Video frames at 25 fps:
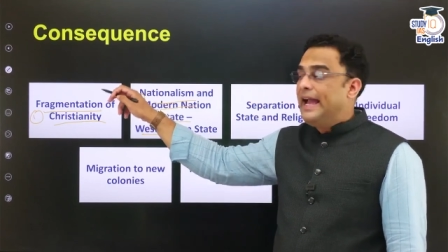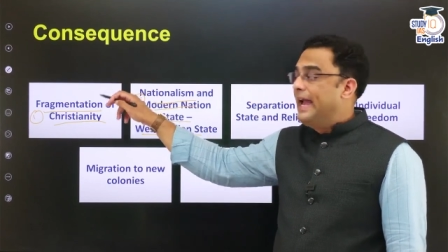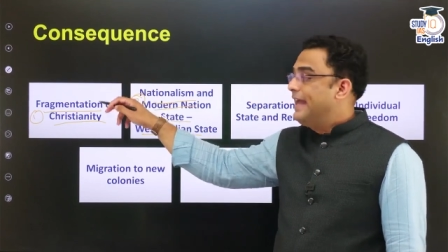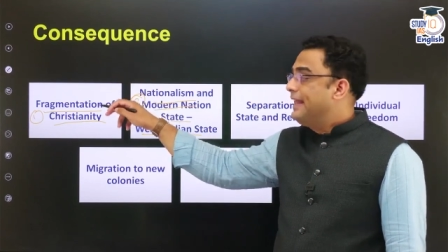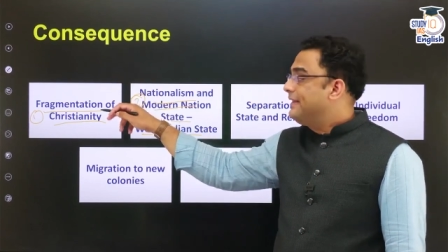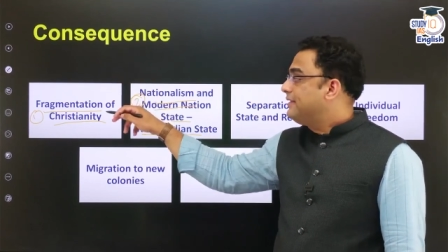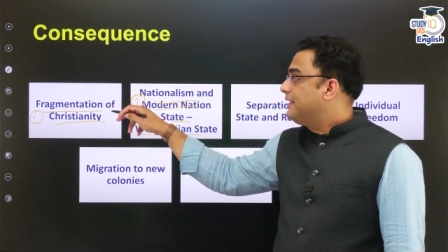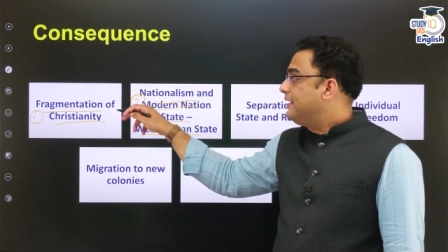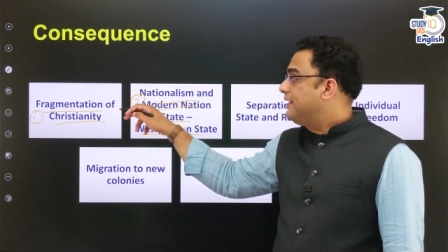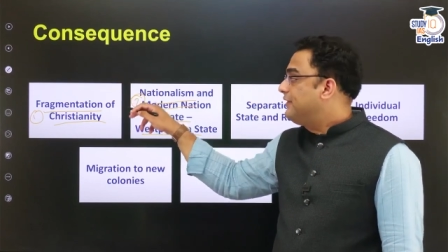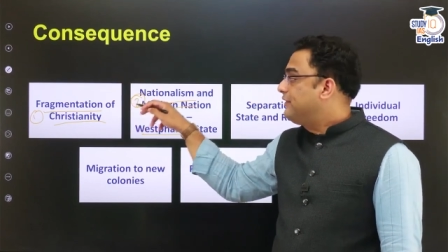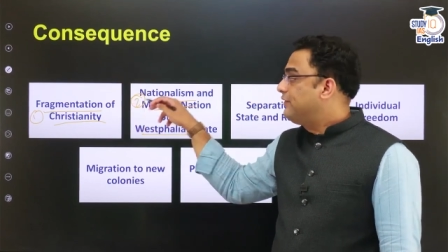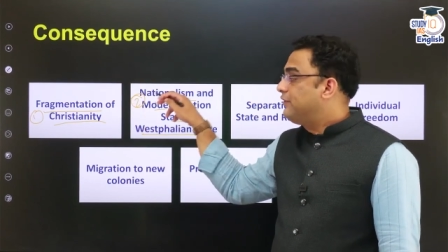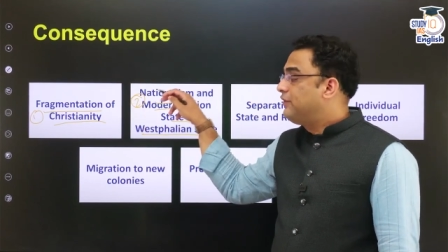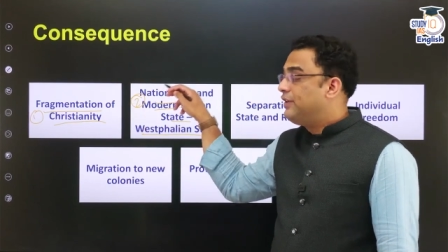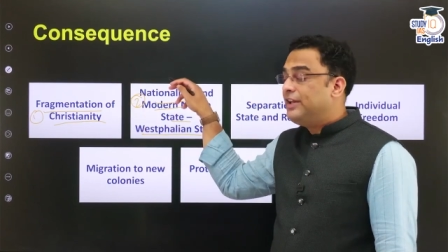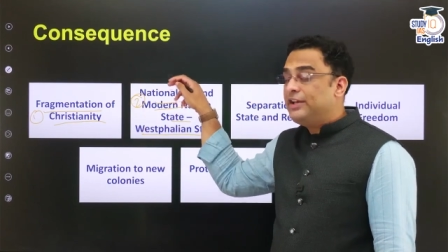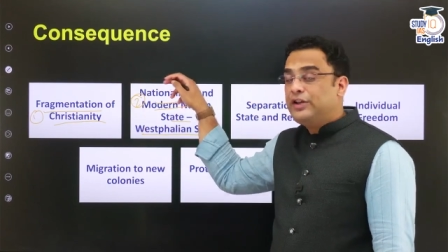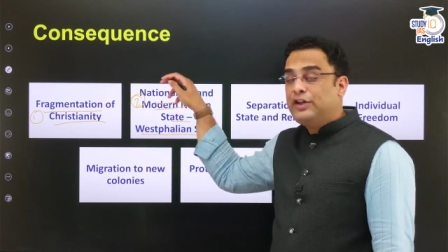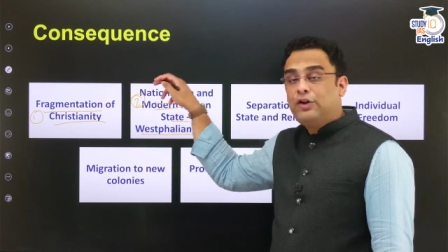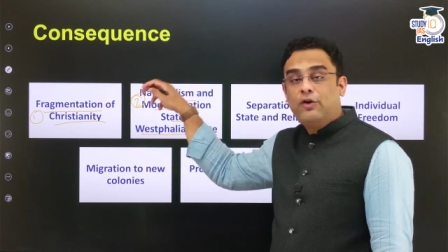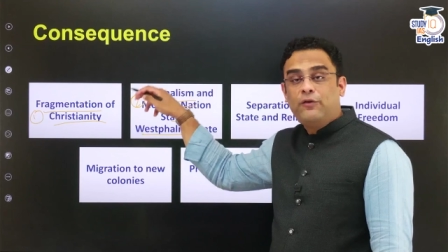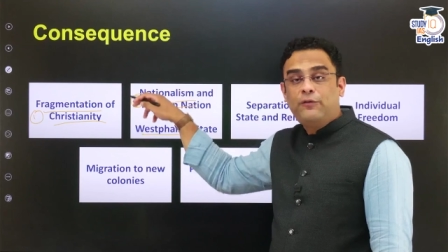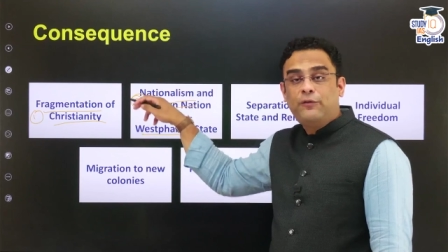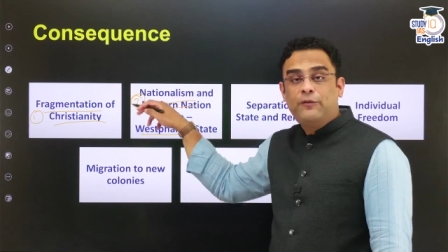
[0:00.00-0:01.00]
And this
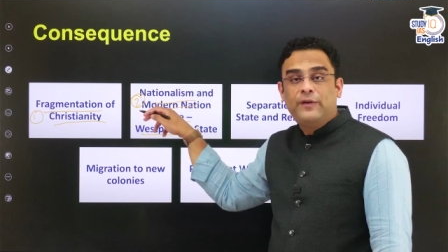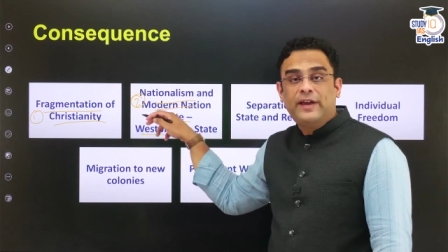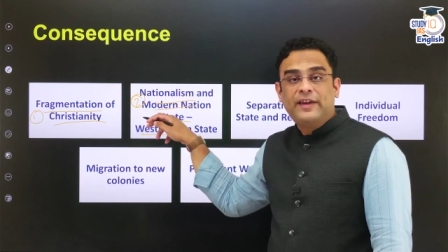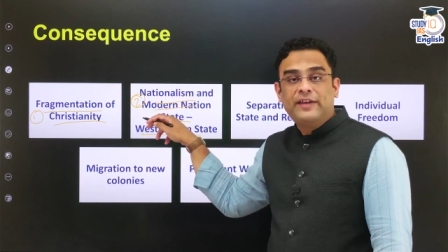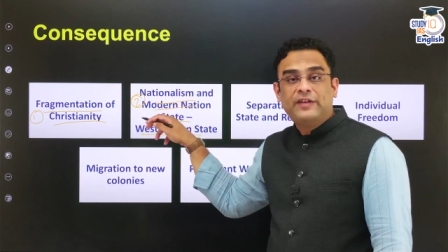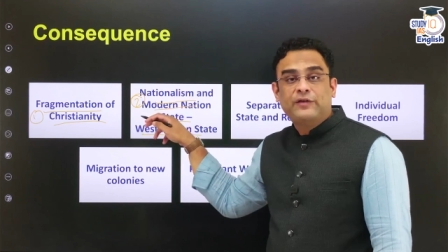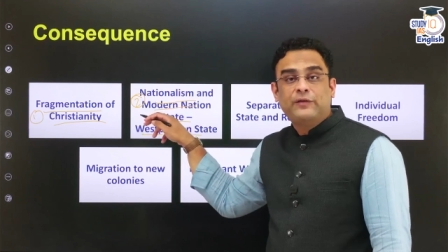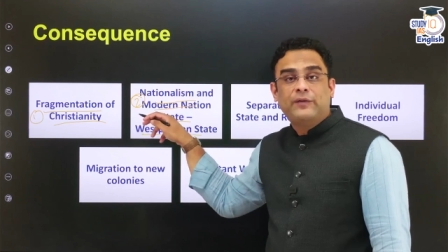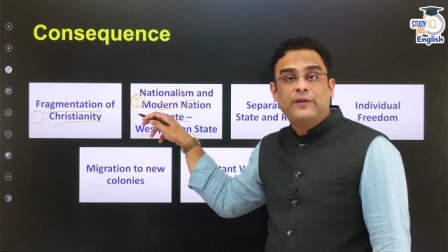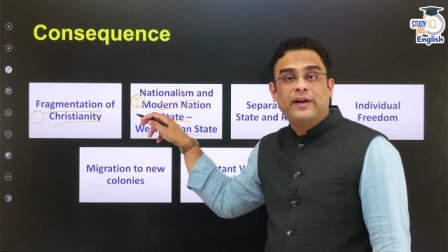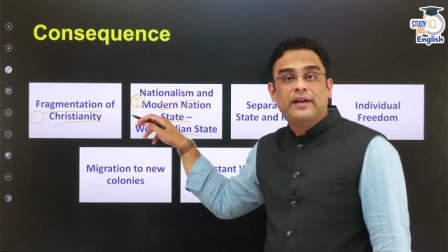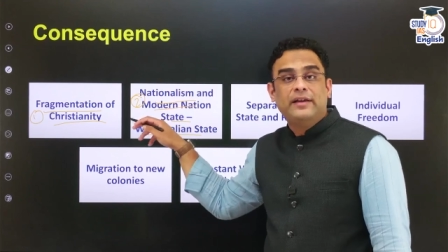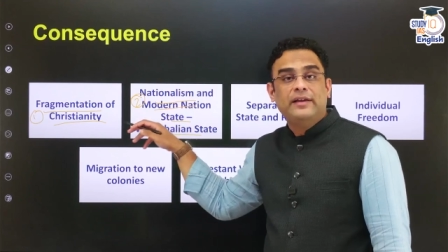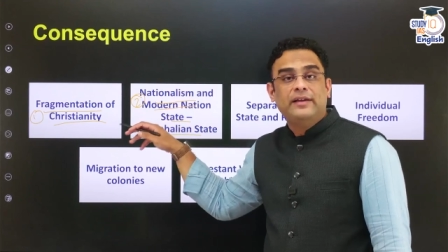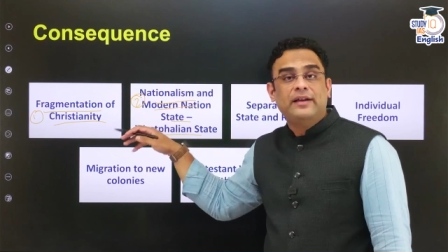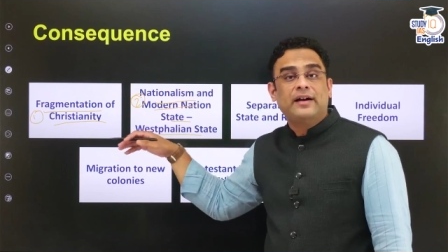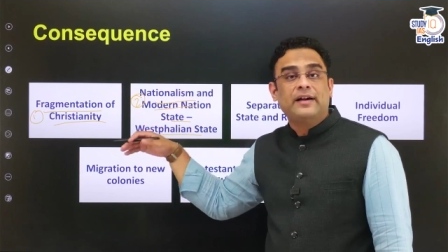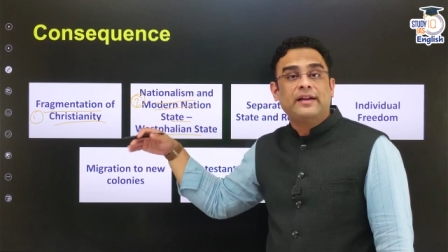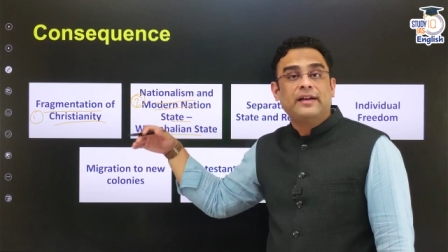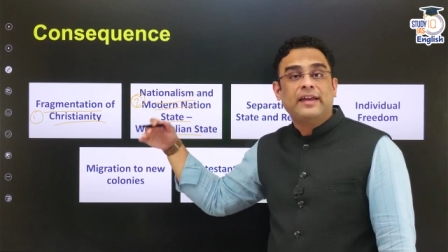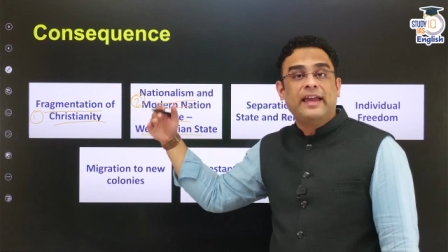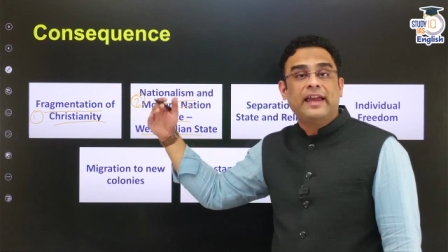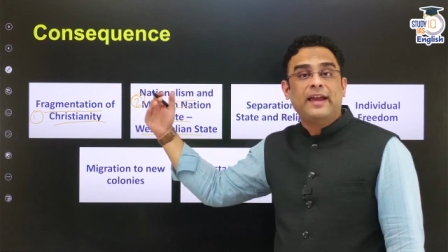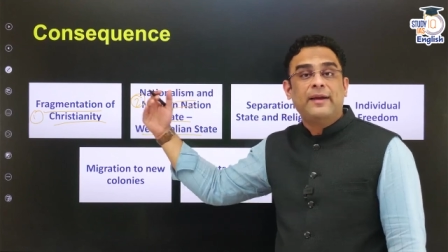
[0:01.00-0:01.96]
Treaty of Westphalia